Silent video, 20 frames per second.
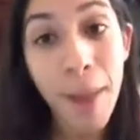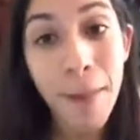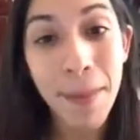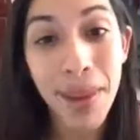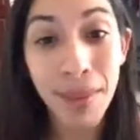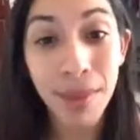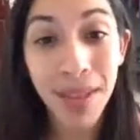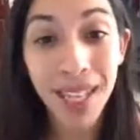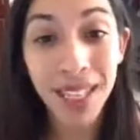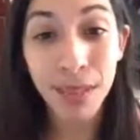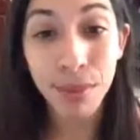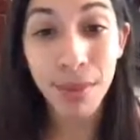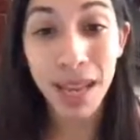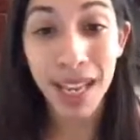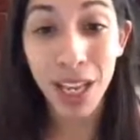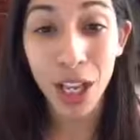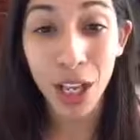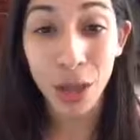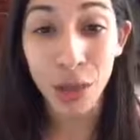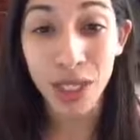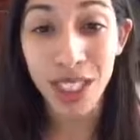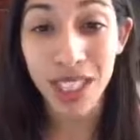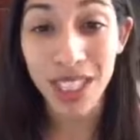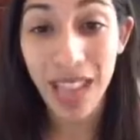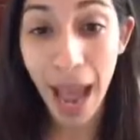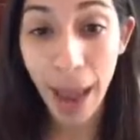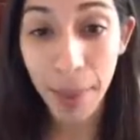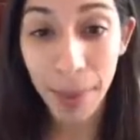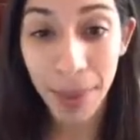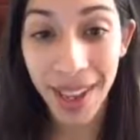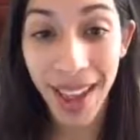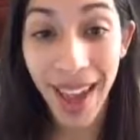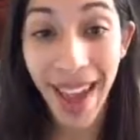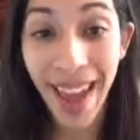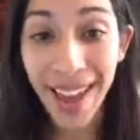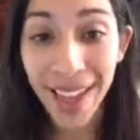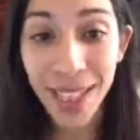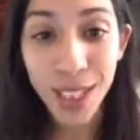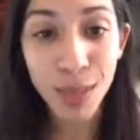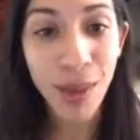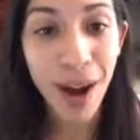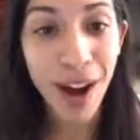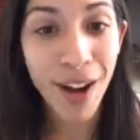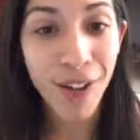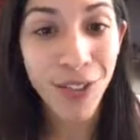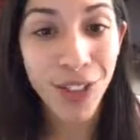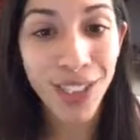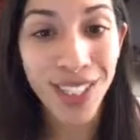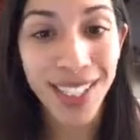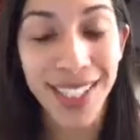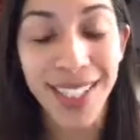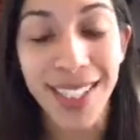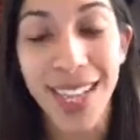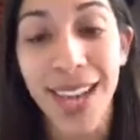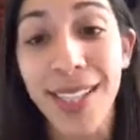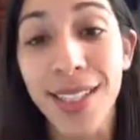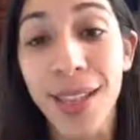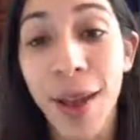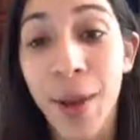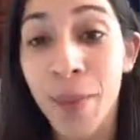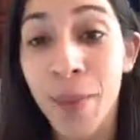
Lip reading: Maybe it's making you snappy. Hey, Inspired for Success.